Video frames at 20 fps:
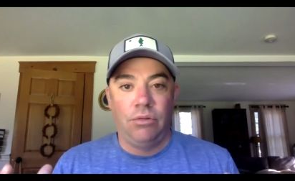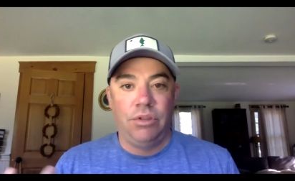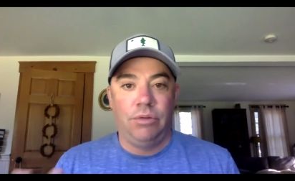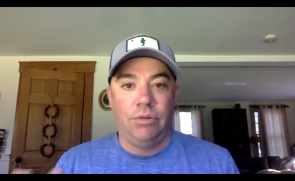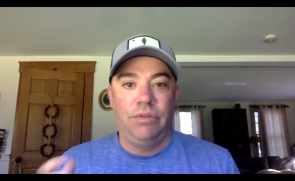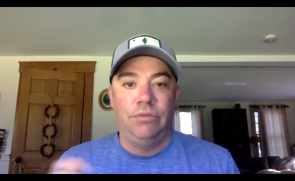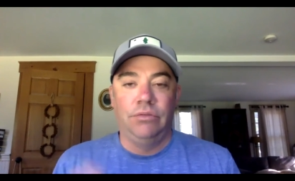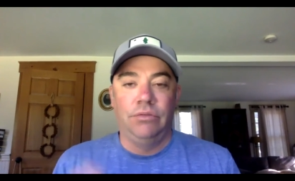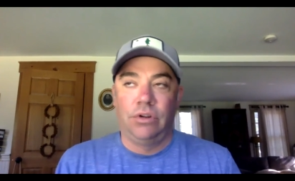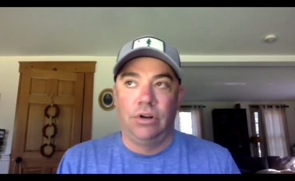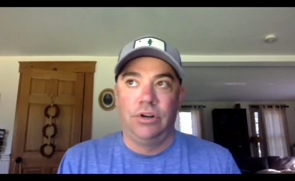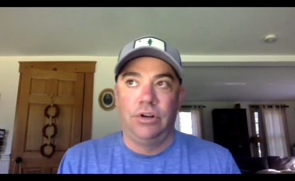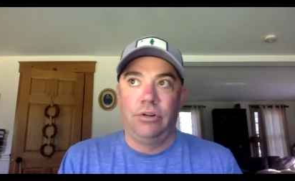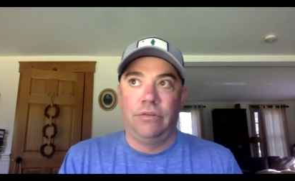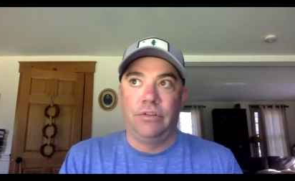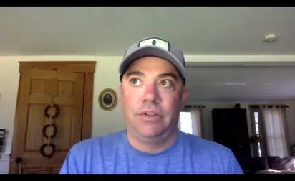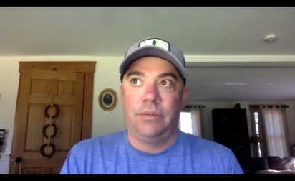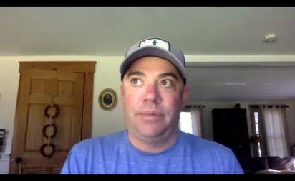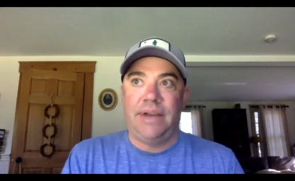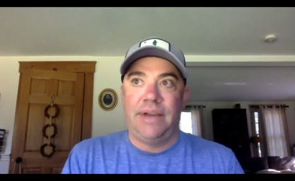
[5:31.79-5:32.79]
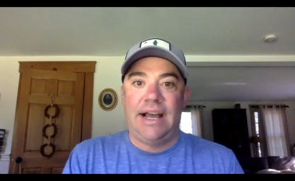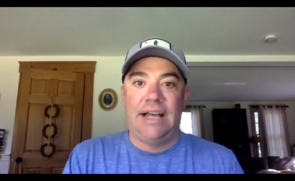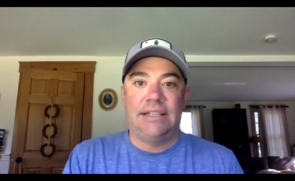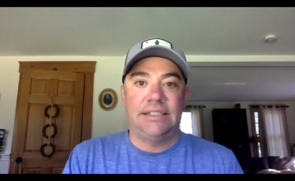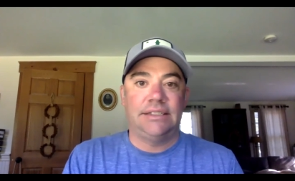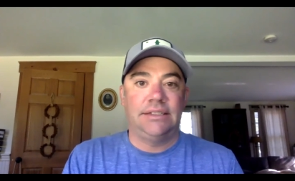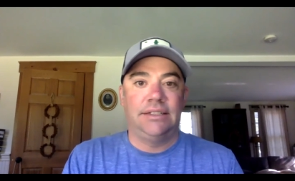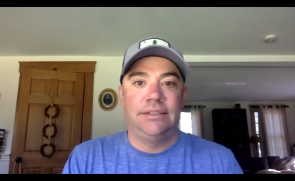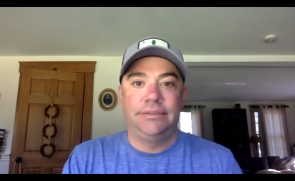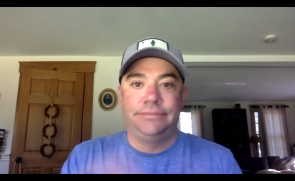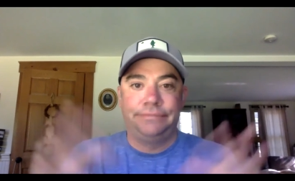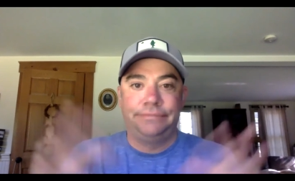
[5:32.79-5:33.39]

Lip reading: that we've learned over the past